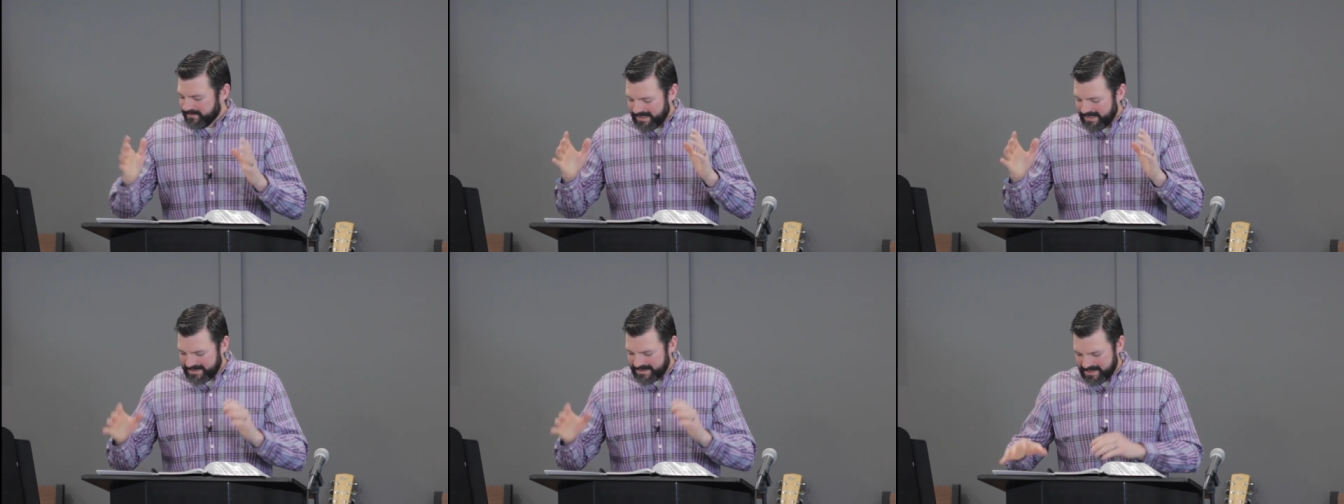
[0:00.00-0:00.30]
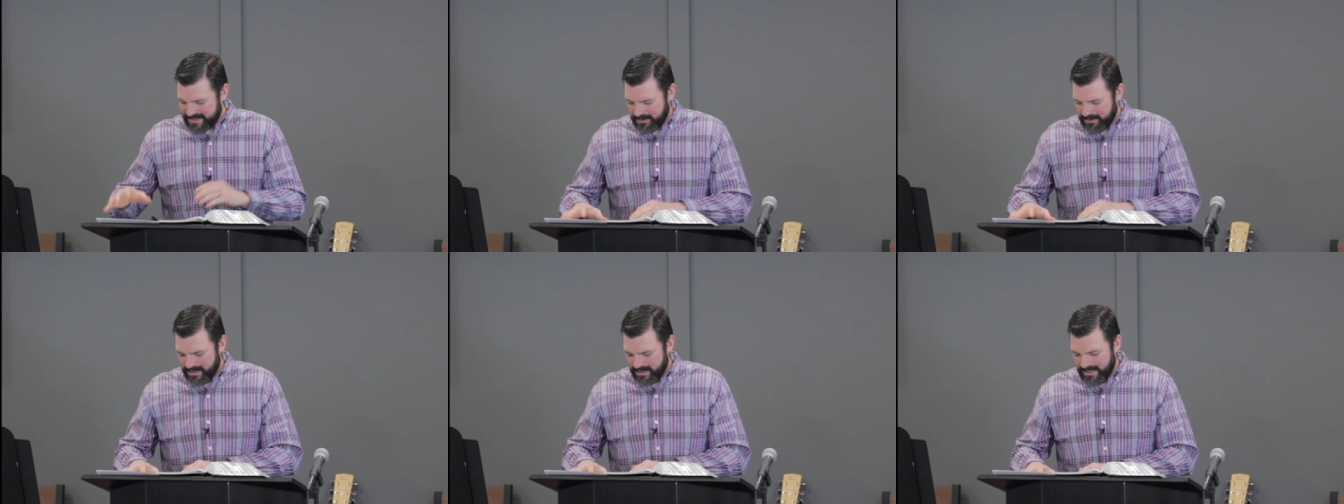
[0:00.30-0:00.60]

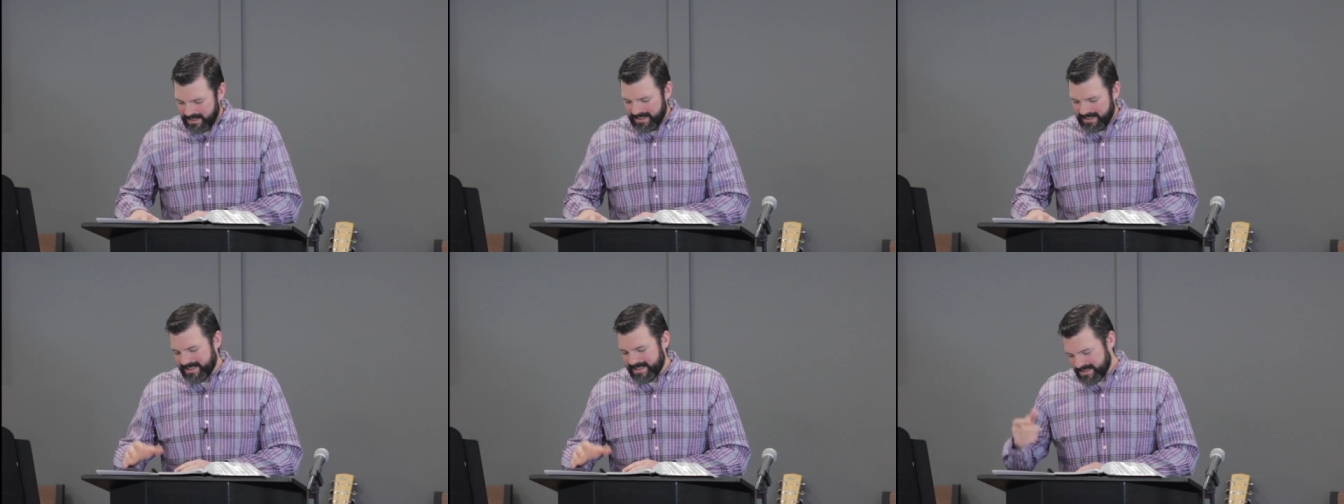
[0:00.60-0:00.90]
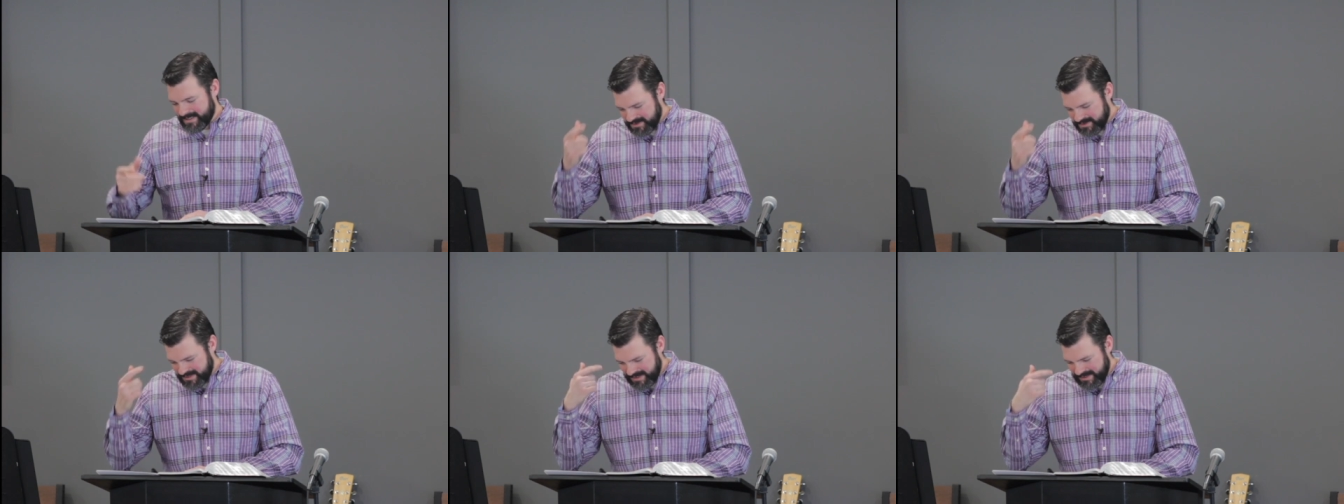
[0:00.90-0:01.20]
Etc. And
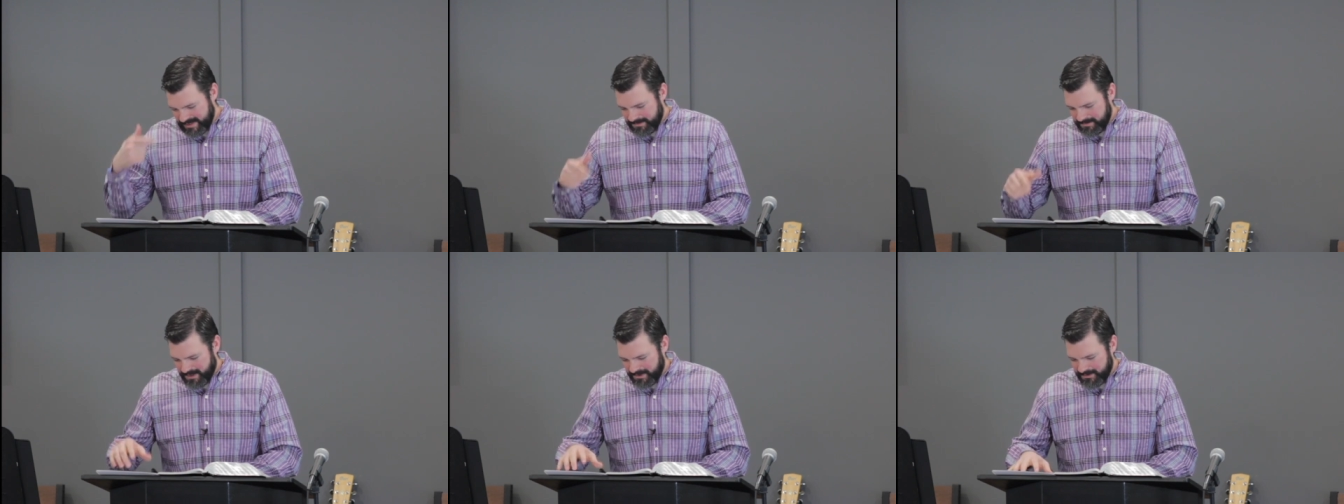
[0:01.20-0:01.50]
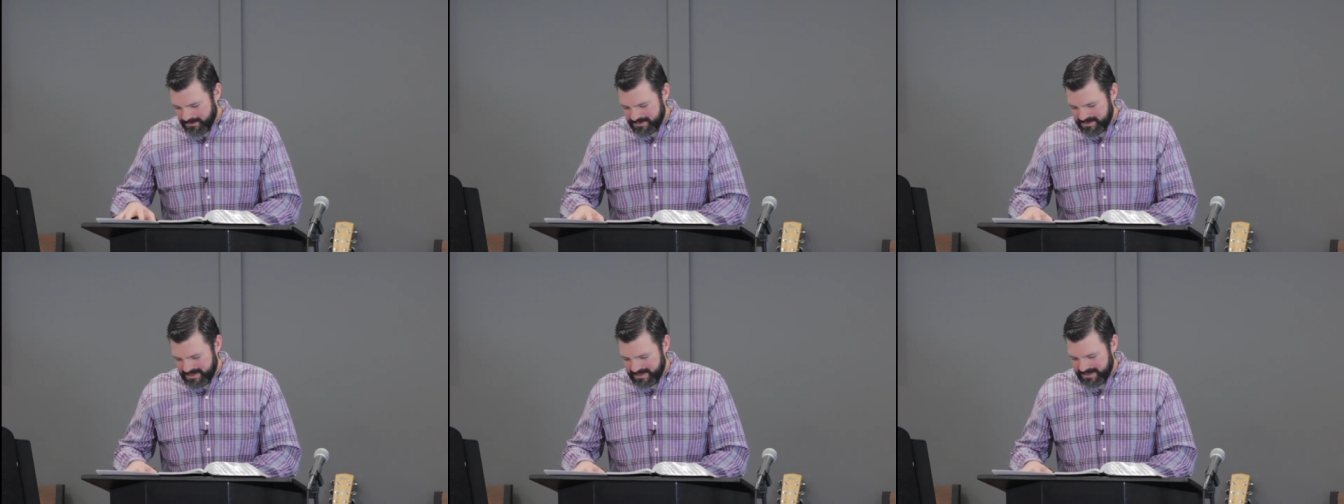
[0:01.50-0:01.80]
as I was thinking about
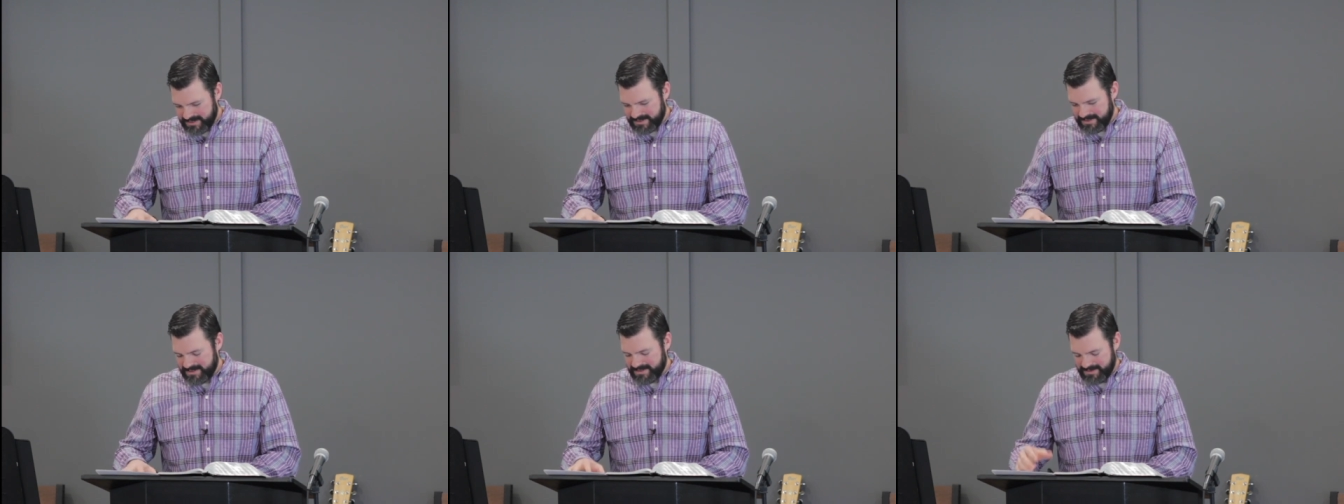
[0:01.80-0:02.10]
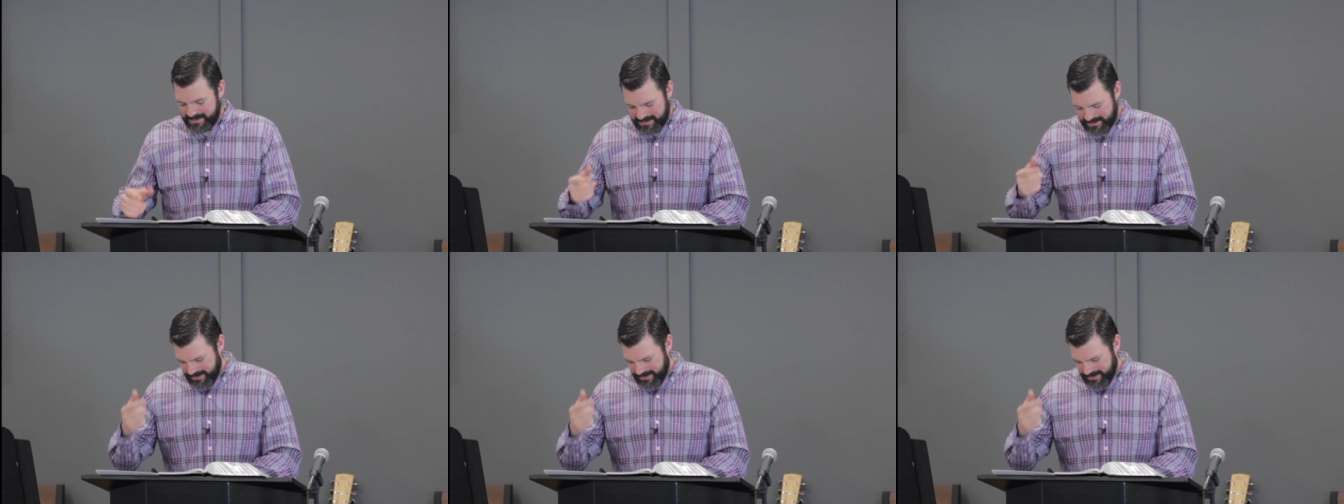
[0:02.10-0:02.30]
those things,